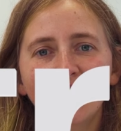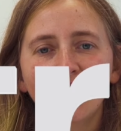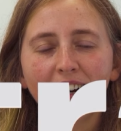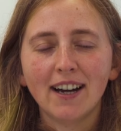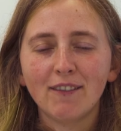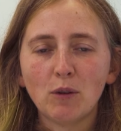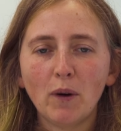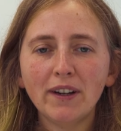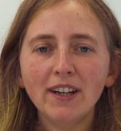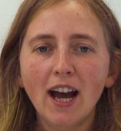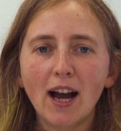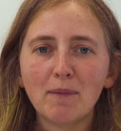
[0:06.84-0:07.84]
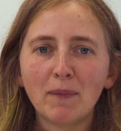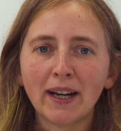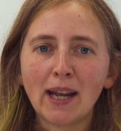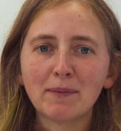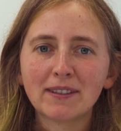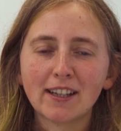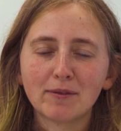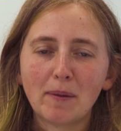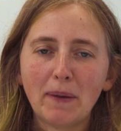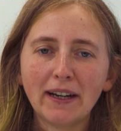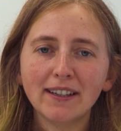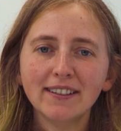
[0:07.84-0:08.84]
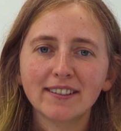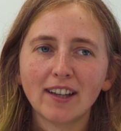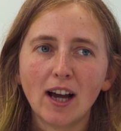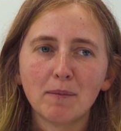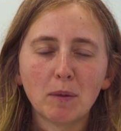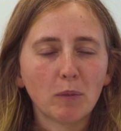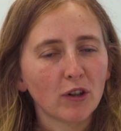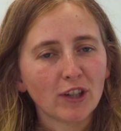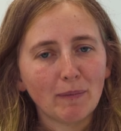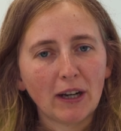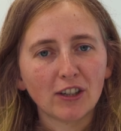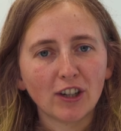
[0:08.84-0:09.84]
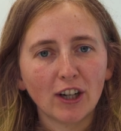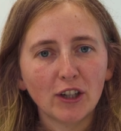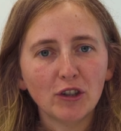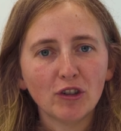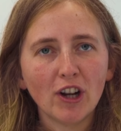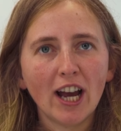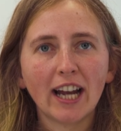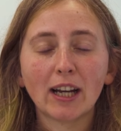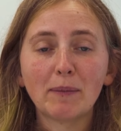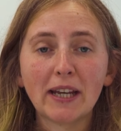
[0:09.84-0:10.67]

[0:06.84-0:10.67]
Hi everyone, my name's Liz McManus. I'm a project manager at Lutra and I'm